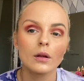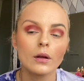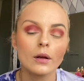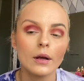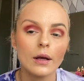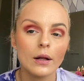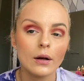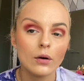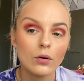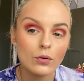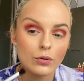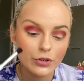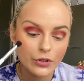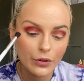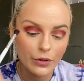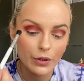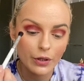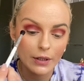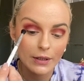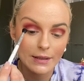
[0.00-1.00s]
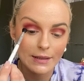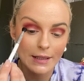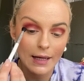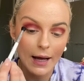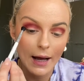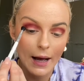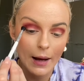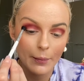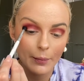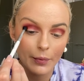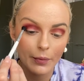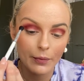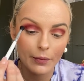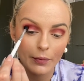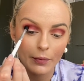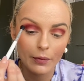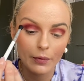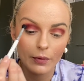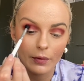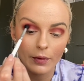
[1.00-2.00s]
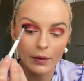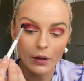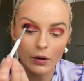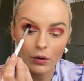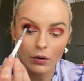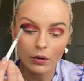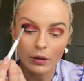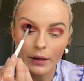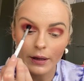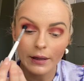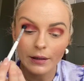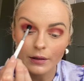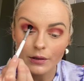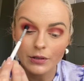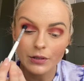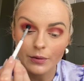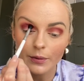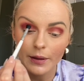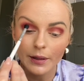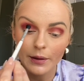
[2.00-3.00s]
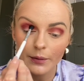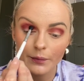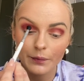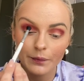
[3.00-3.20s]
And also you can tap the colour into it,